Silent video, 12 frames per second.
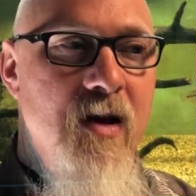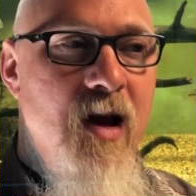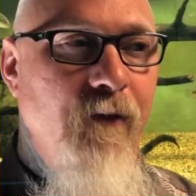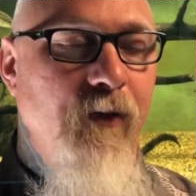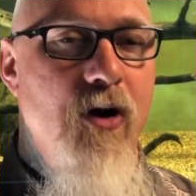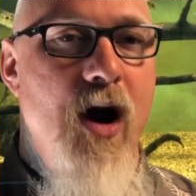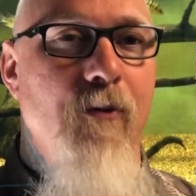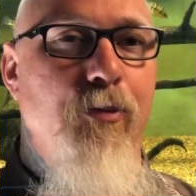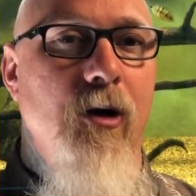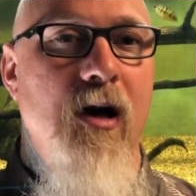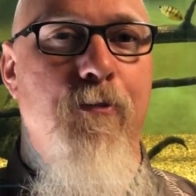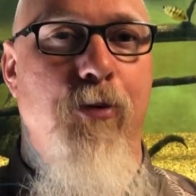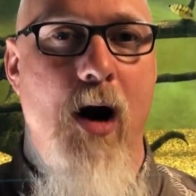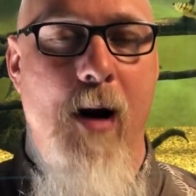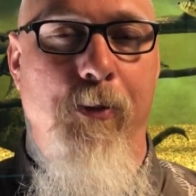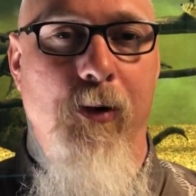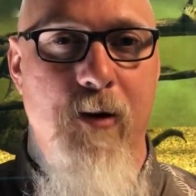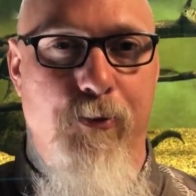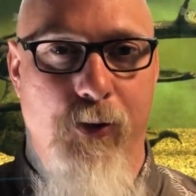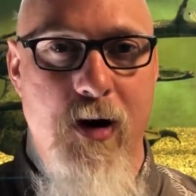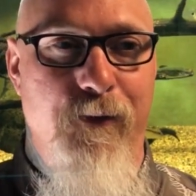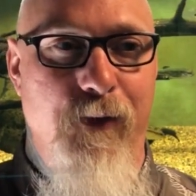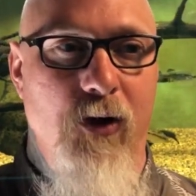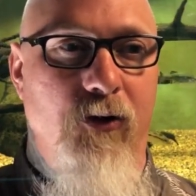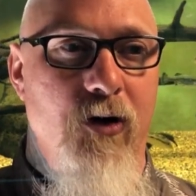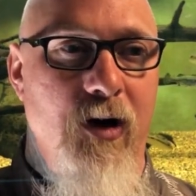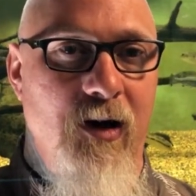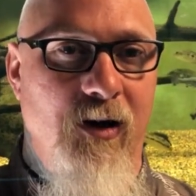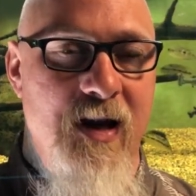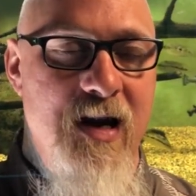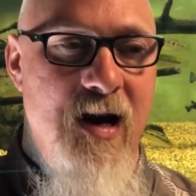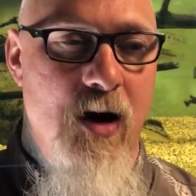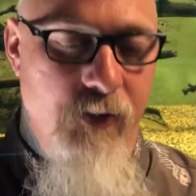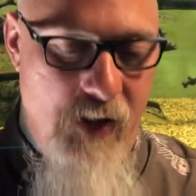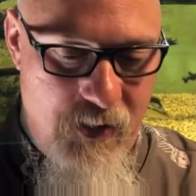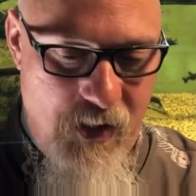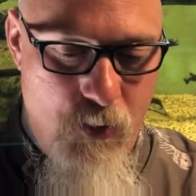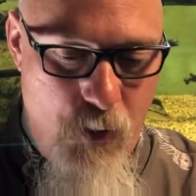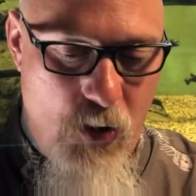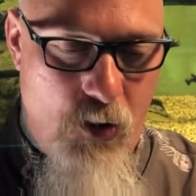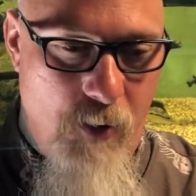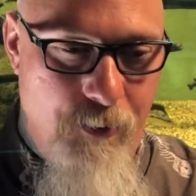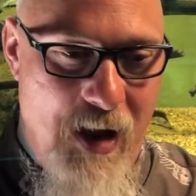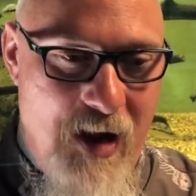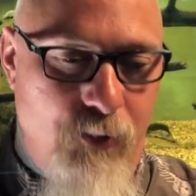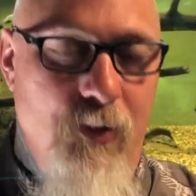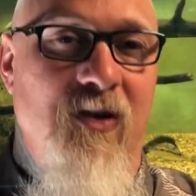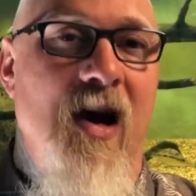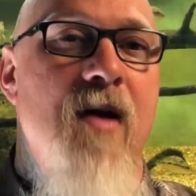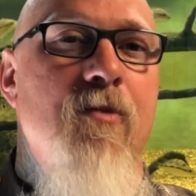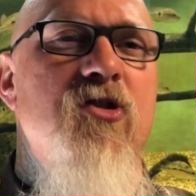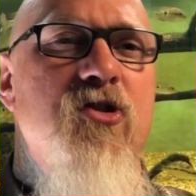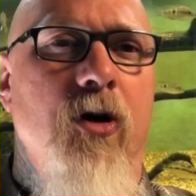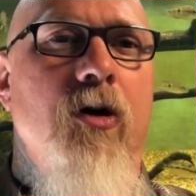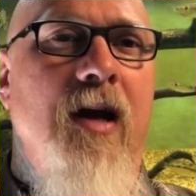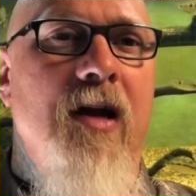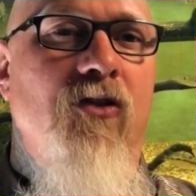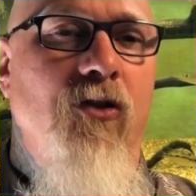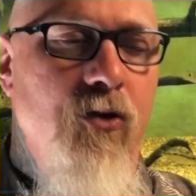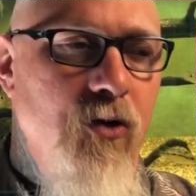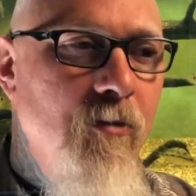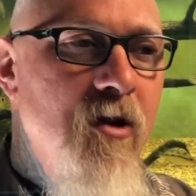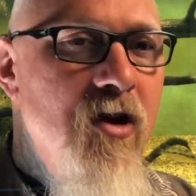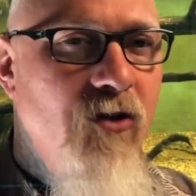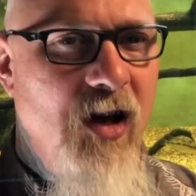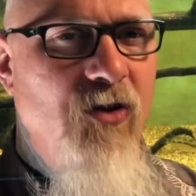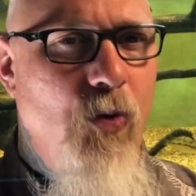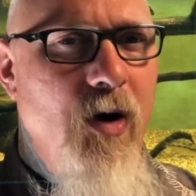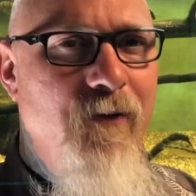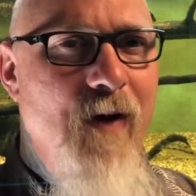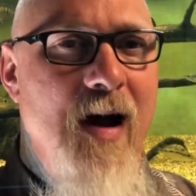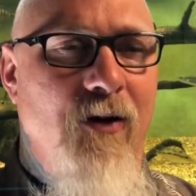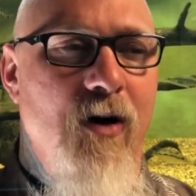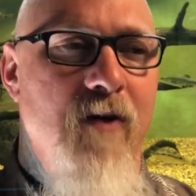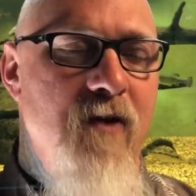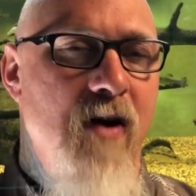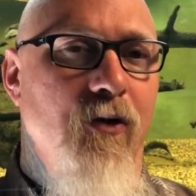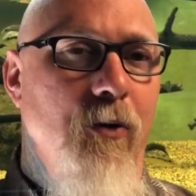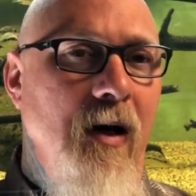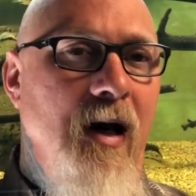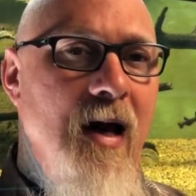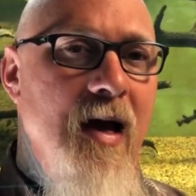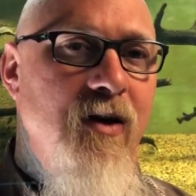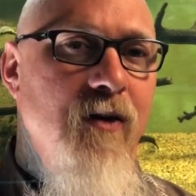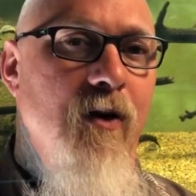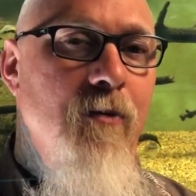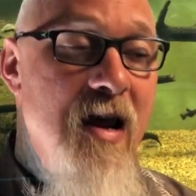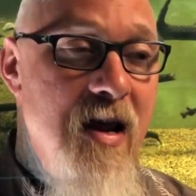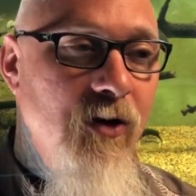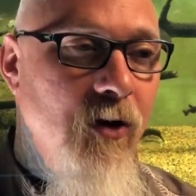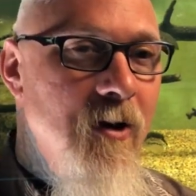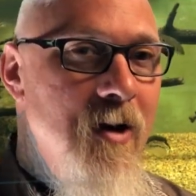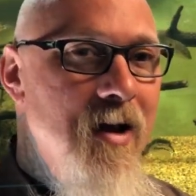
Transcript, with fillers: If they're not really properly pre-filtered and cleaned out, they will compact with time as dirt gets to them. So that's one factor I've never really liked to them either.